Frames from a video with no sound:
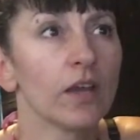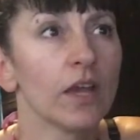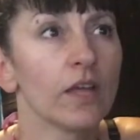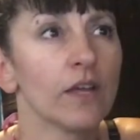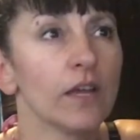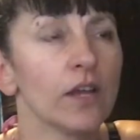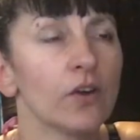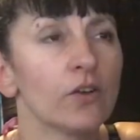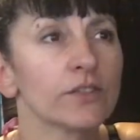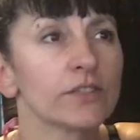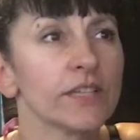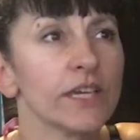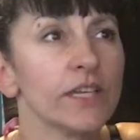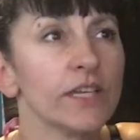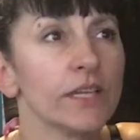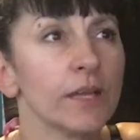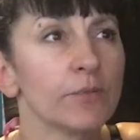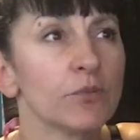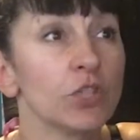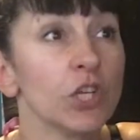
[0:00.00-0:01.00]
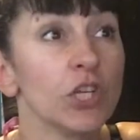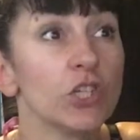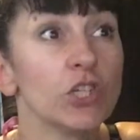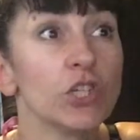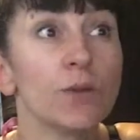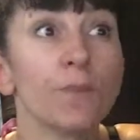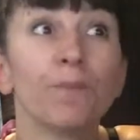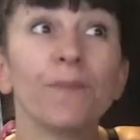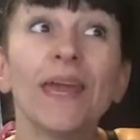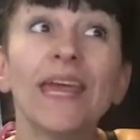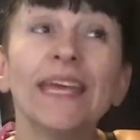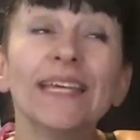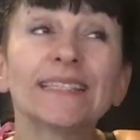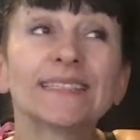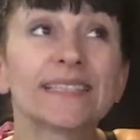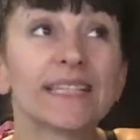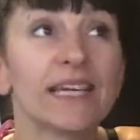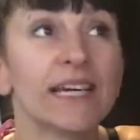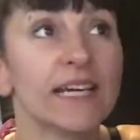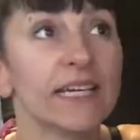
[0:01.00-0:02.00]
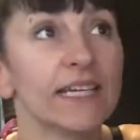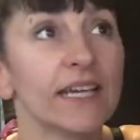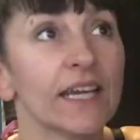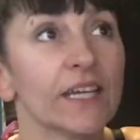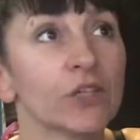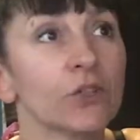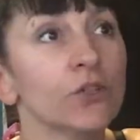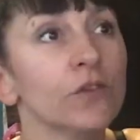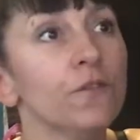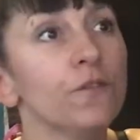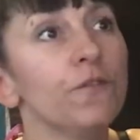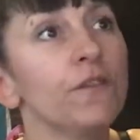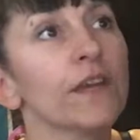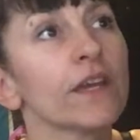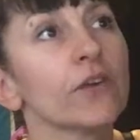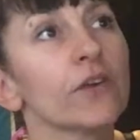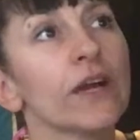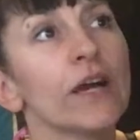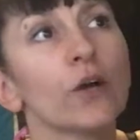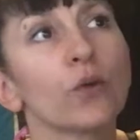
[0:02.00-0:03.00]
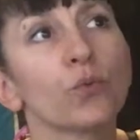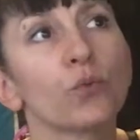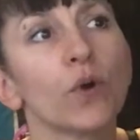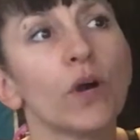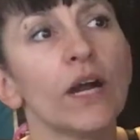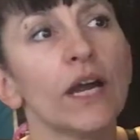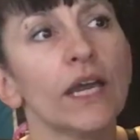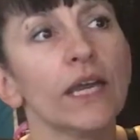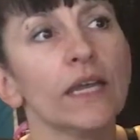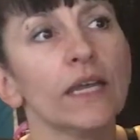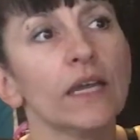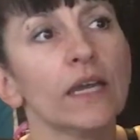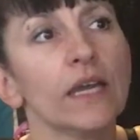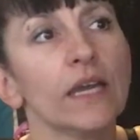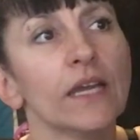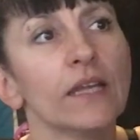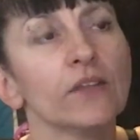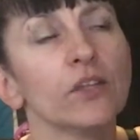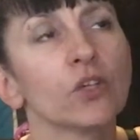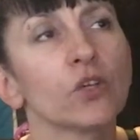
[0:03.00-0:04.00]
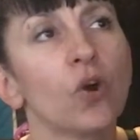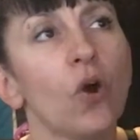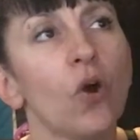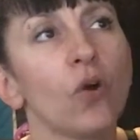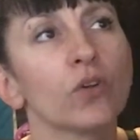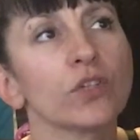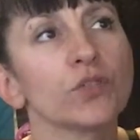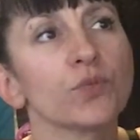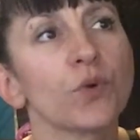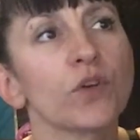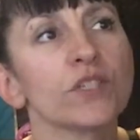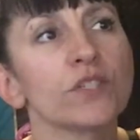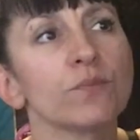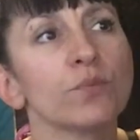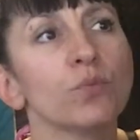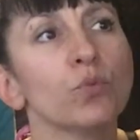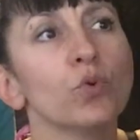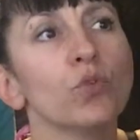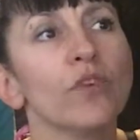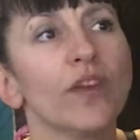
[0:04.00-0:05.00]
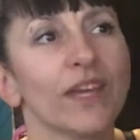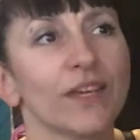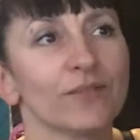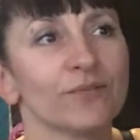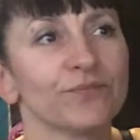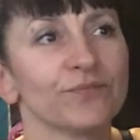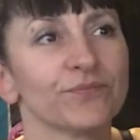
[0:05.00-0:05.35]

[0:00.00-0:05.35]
and I also ended up changing the bass line. I couldn't figure out why the chorus wasn't moving.